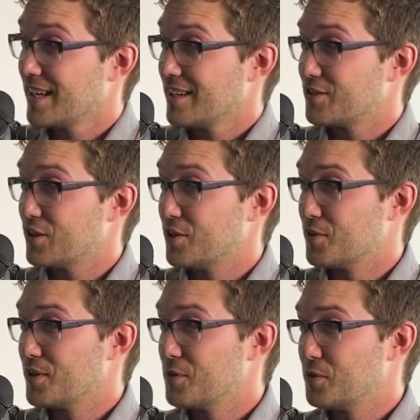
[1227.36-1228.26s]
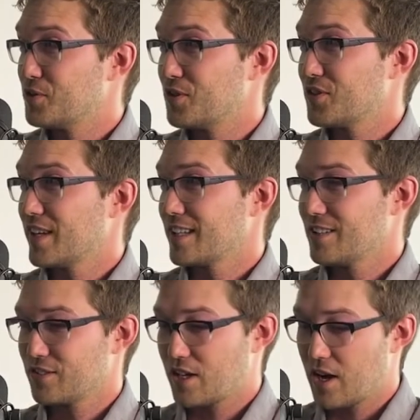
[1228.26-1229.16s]
So it was just like
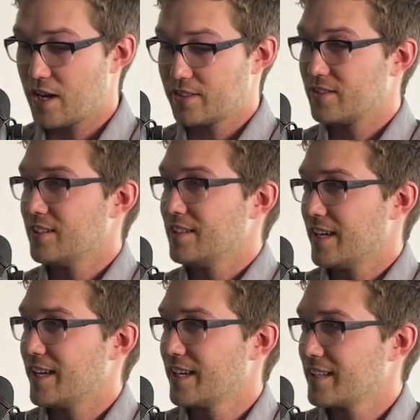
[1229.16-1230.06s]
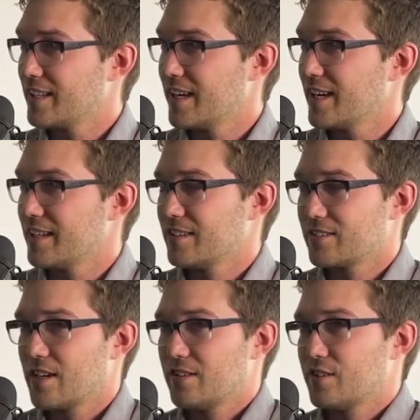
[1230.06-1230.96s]
this constant,
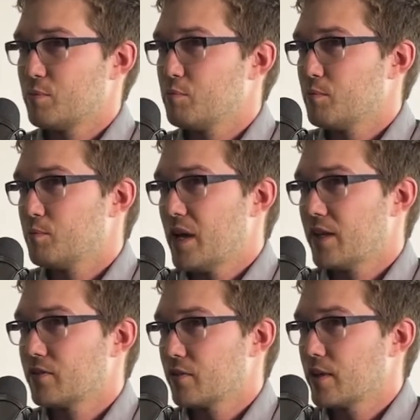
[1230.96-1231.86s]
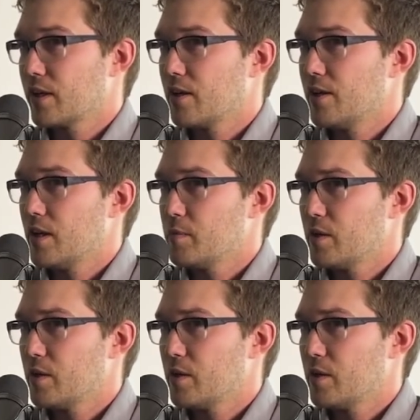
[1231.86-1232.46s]
this constant pestering on them.